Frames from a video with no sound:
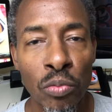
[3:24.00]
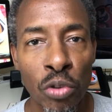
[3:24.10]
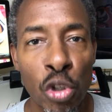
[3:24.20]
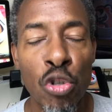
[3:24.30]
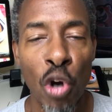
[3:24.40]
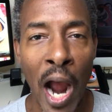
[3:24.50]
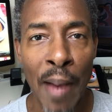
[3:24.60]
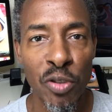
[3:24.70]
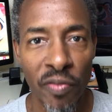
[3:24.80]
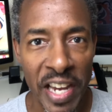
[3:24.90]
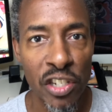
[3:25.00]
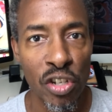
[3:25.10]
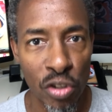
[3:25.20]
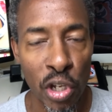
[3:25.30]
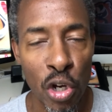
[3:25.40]
use your observation
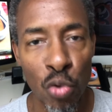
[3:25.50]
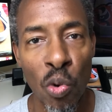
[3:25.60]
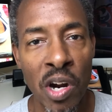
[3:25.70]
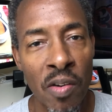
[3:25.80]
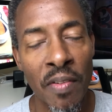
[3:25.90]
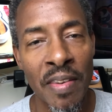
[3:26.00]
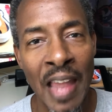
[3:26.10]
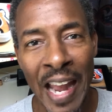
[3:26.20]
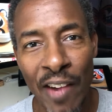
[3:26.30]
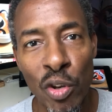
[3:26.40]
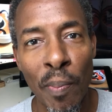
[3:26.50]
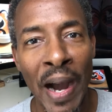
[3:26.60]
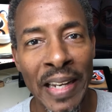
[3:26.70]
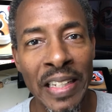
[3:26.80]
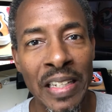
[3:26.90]
skills? Well, not
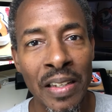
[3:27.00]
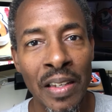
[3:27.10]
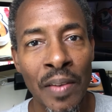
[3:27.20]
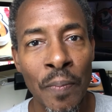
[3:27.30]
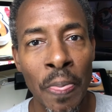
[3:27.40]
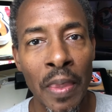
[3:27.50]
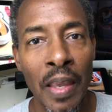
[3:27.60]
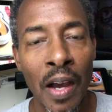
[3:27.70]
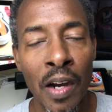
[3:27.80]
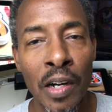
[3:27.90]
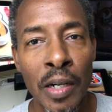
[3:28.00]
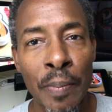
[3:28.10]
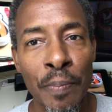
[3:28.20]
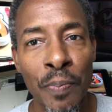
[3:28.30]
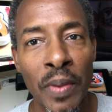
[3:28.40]
everybody
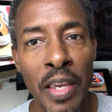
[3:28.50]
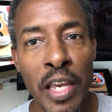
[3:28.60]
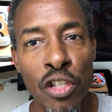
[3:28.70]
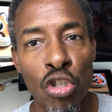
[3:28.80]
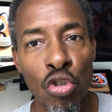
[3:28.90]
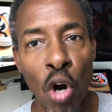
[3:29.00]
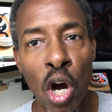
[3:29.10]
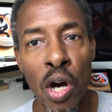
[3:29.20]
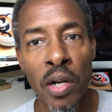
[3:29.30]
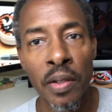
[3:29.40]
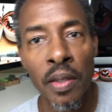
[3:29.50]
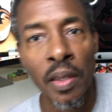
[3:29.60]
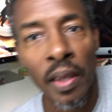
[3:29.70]
is strong